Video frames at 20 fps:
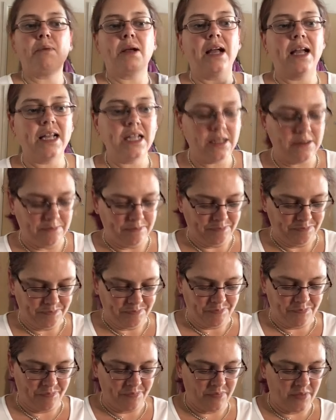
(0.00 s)
bag.
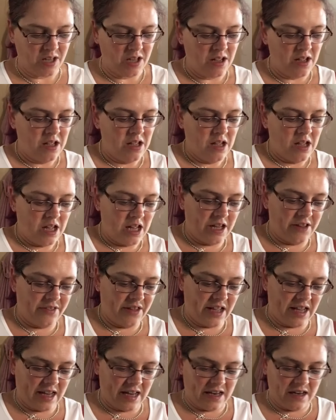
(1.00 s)
And
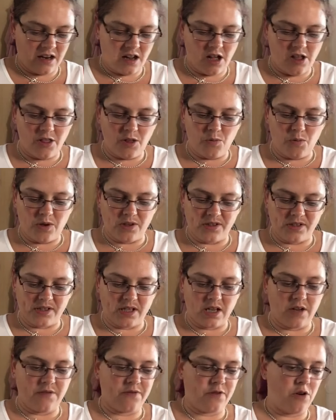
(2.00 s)
then other ones
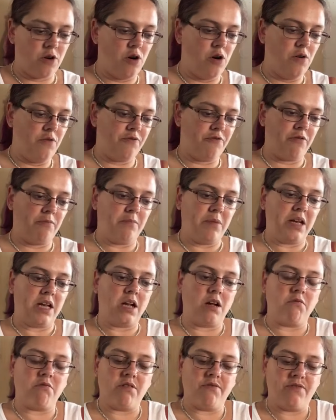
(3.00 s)
that I've got from
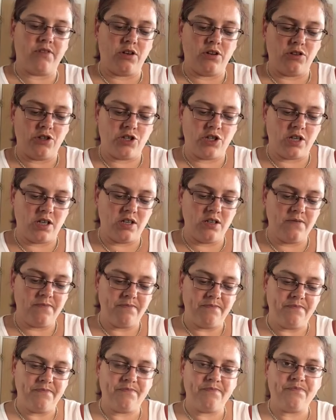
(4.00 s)
Makeup Revolution.
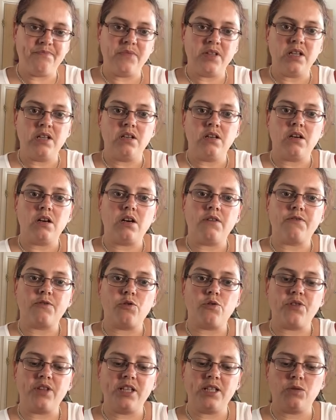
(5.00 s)
I've
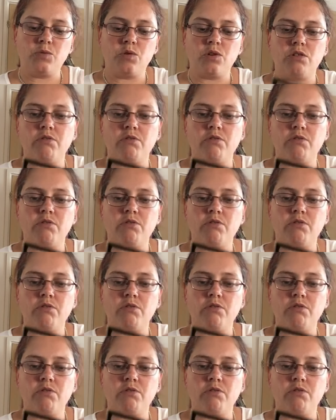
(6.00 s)
got this one